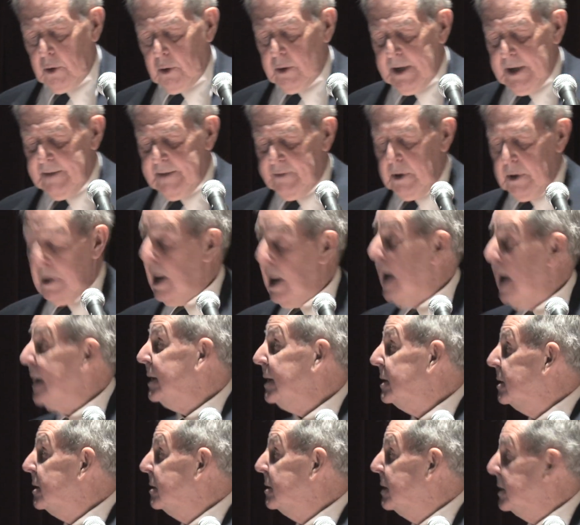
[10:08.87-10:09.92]
or even
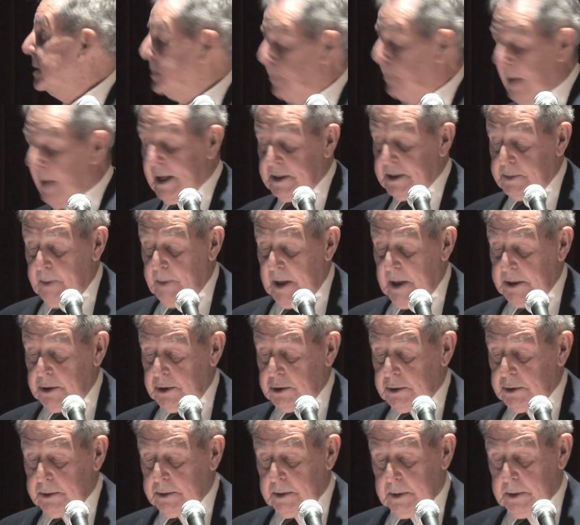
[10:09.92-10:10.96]
liked this place
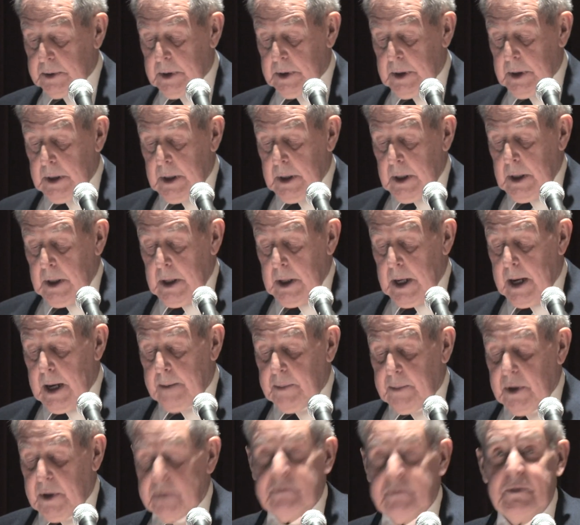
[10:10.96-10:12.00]
much,
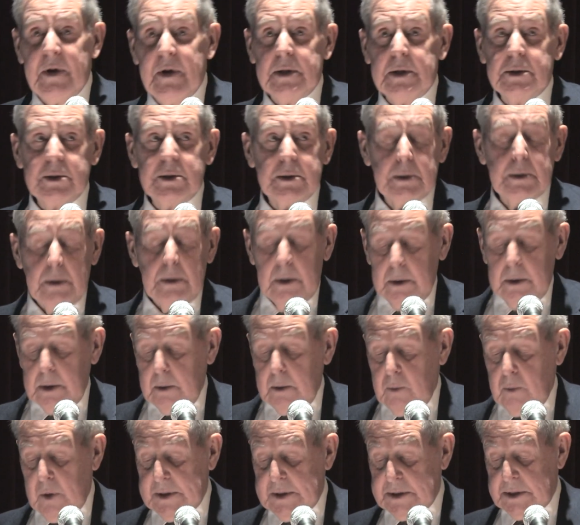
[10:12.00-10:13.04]
I'm convinced
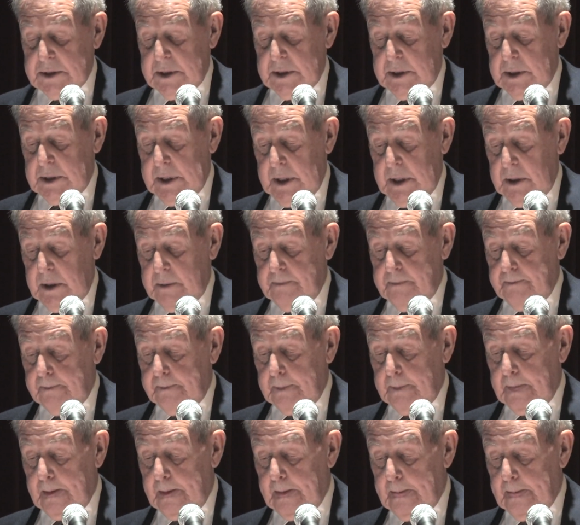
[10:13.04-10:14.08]
that Winston did.
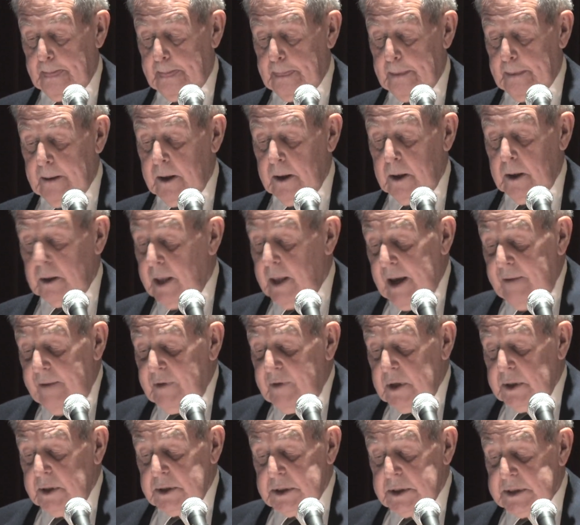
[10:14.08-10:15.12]
The
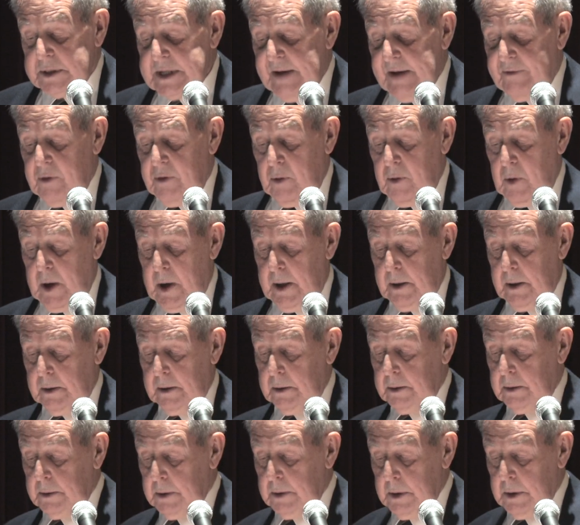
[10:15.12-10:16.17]
evidence is everywhere.
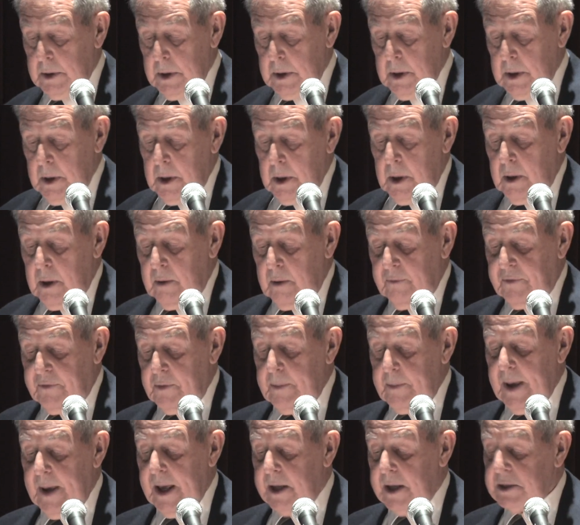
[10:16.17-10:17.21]

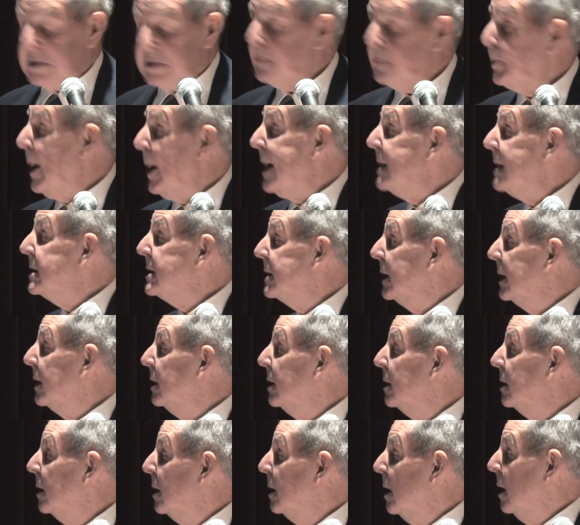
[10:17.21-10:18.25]
From his painting
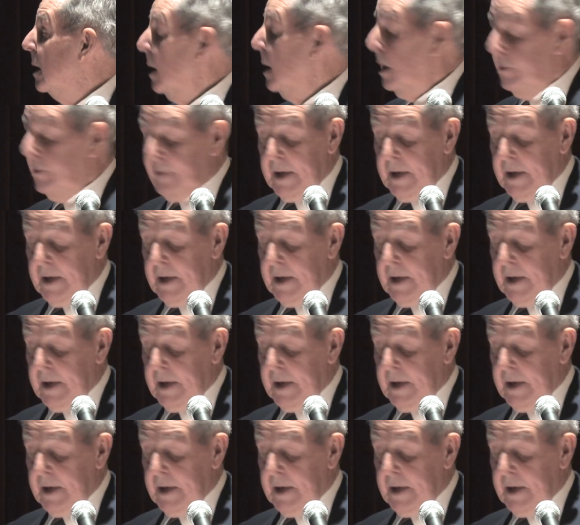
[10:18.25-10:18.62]
of